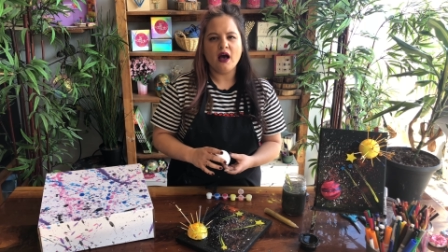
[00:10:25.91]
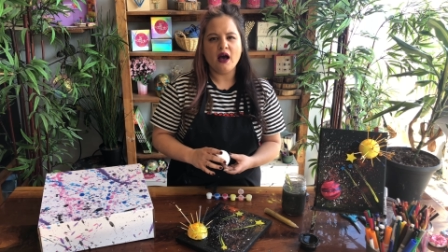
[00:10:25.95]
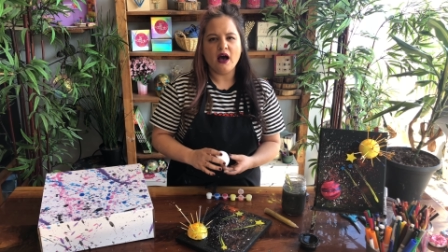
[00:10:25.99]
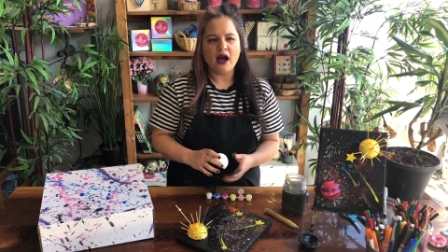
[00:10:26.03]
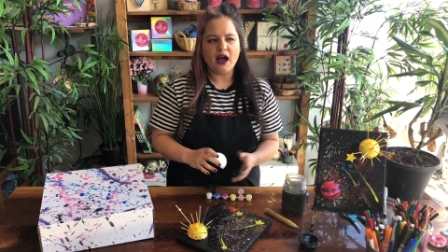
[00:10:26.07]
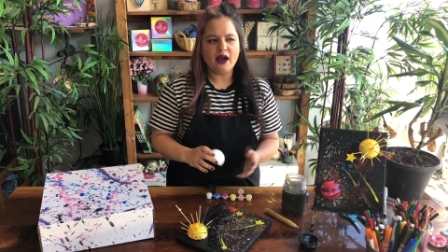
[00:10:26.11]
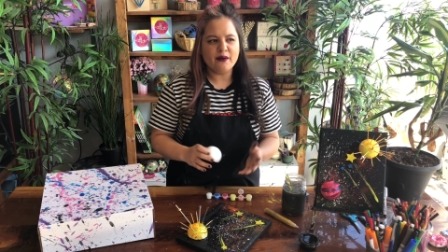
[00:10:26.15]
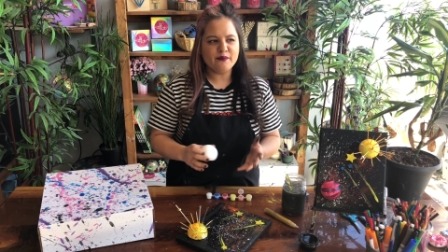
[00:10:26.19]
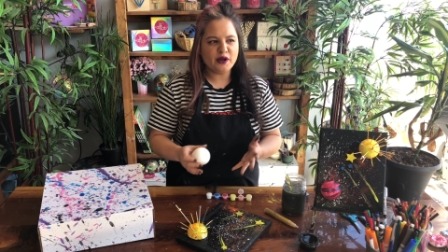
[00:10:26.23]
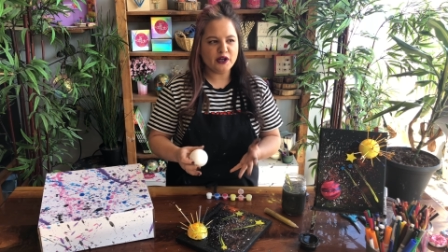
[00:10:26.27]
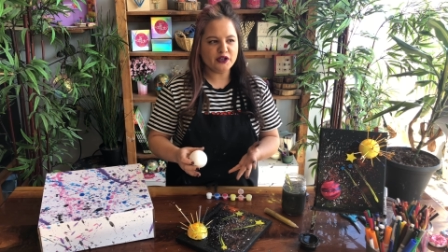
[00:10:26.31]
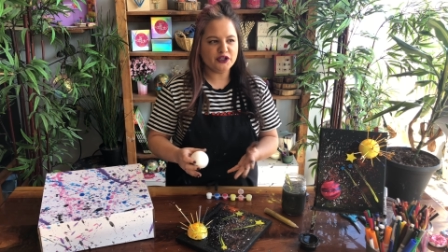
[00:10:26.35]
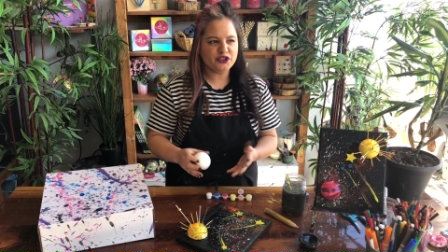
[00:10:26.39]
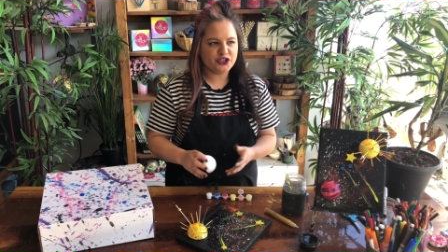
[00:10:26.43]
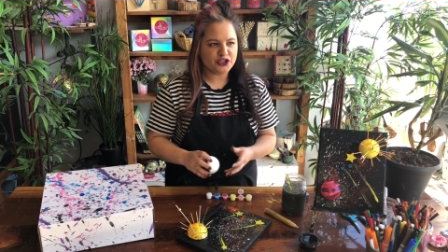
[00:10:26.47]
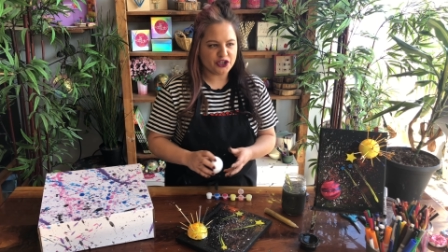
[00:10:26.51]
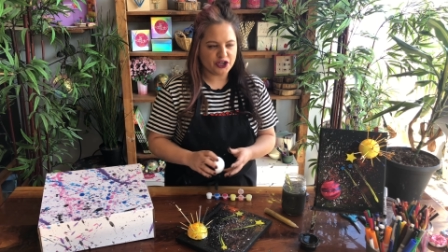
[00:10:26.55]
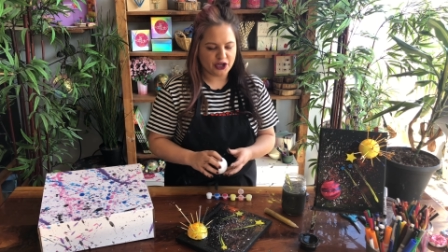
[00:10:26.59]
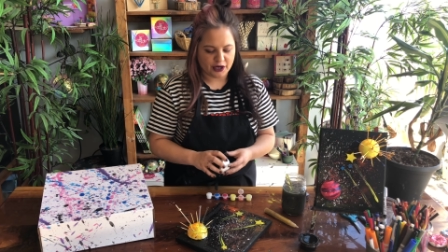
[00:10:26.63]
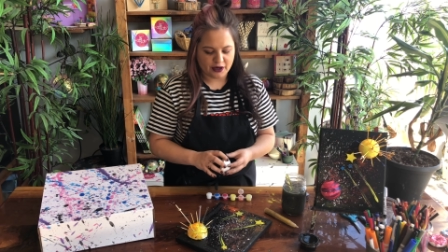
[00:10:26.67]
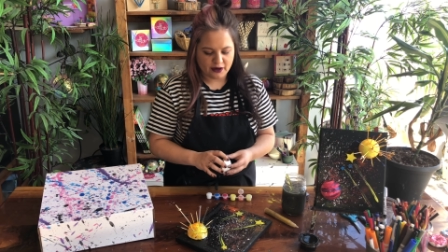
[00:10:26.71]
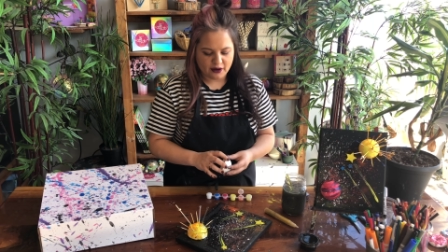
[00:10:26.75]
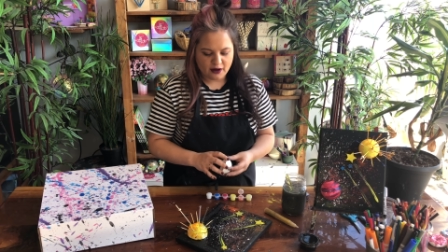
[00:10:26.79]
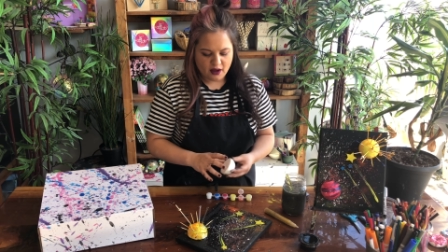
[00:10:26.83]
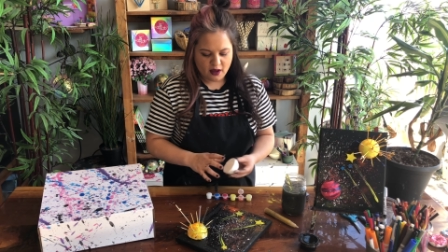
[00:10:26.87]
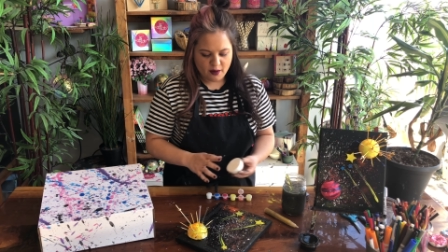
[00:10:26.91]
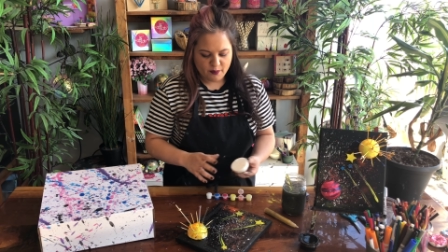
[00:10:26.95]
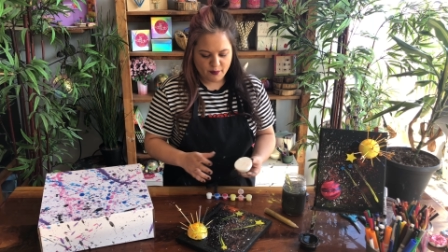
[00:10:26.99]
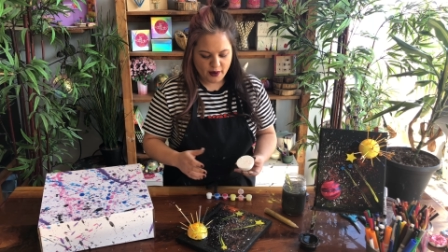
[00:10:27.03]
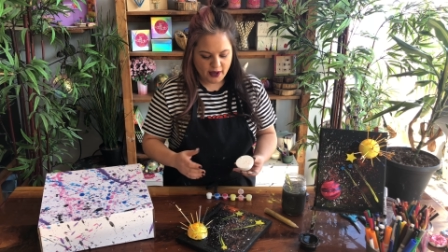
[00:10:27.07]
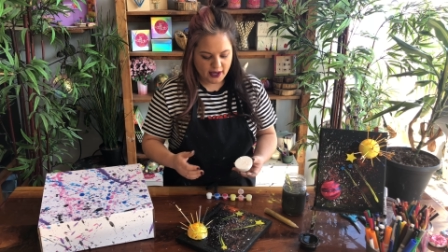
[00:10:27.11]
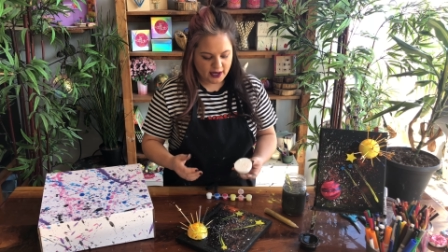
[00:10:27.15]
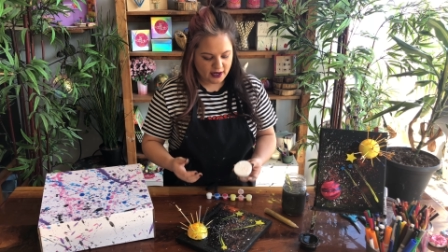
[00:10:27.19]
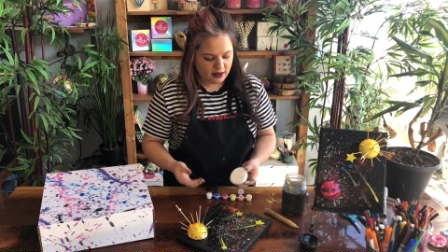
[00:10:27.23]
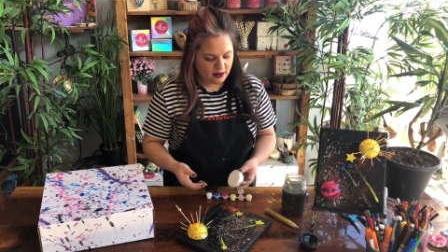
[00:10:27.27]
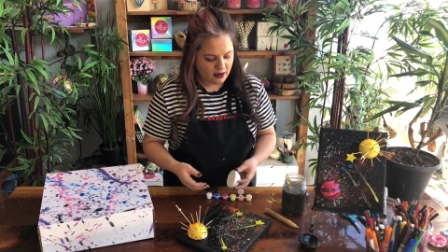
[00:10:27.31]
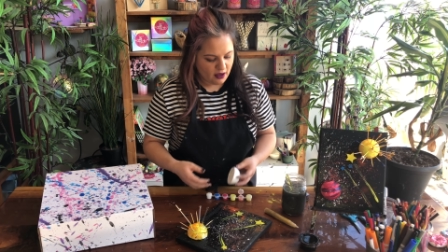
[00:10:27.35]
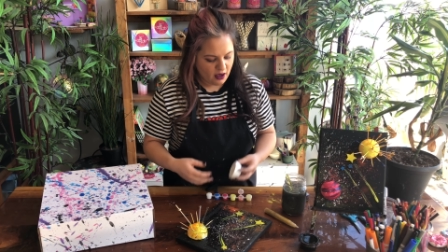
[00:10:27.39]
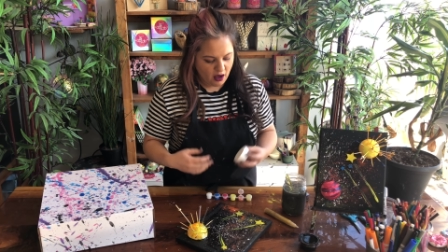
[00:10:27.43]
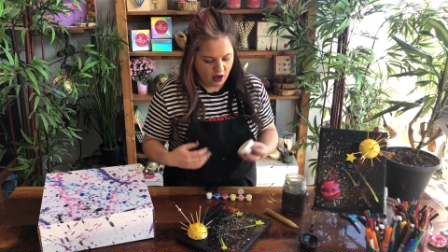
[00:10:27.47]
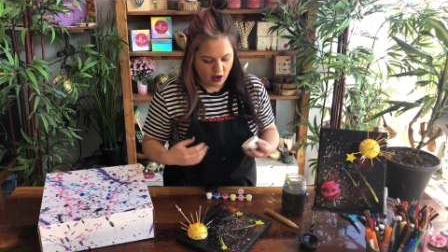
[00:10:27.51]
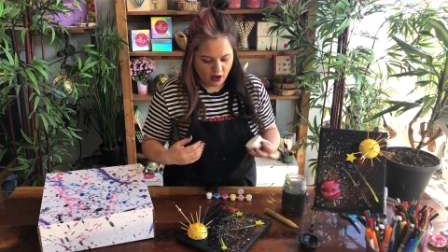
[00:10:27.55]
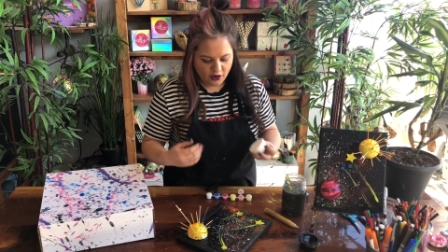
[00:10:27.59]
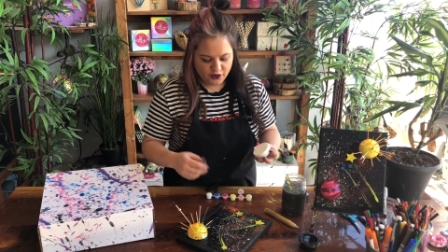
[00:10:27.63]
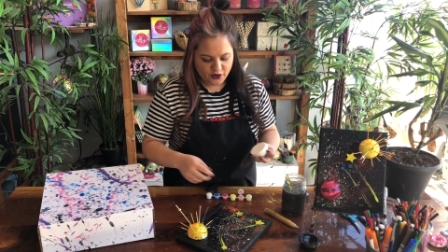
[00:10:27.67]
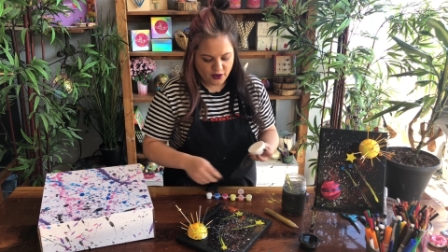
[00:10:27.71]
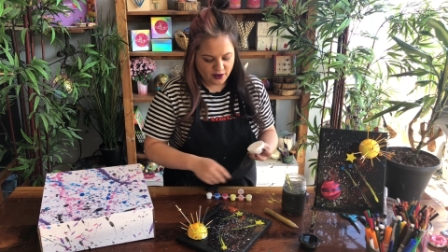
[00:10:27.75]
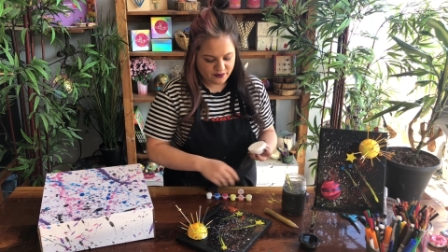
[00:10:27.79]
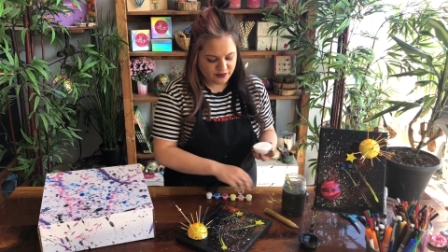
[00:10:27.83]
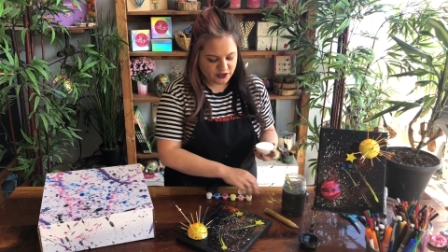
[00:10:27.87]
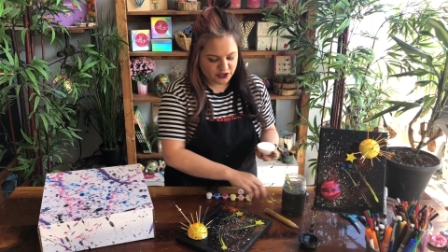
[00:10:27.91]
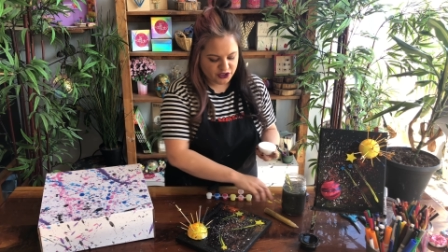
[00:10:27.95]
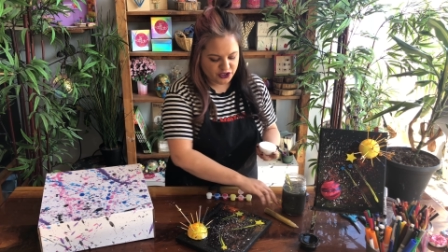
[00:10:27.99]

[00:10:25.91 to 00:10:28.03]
I'm not sure, but all you have to